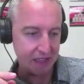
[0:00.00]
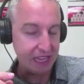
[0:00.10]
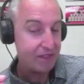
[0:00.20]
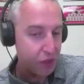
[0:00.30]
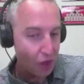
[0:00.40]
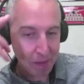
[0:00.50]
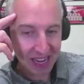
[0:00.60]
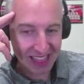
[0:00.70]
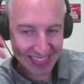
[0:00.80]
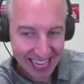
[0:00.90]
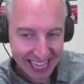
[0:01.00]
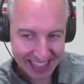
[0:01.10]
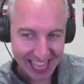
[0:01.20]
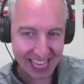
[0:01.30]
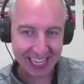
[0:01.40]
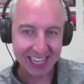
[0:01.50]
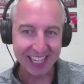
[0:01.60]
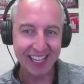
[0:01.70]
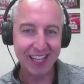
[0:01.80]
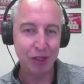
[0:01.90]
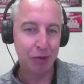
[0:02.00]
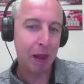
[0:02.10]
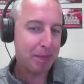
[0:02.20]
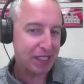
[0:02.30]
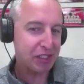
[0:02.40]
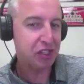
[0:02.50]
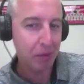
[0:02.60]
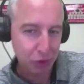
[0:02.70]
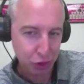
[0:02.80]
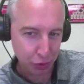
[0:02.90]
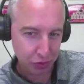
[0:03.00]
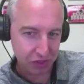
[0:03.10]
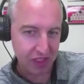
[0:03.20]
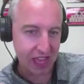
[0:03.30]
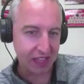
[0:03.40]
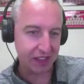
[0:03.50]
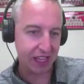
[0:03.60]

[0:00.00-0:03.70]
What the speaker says: even though I might think that, and there might be some truth to that,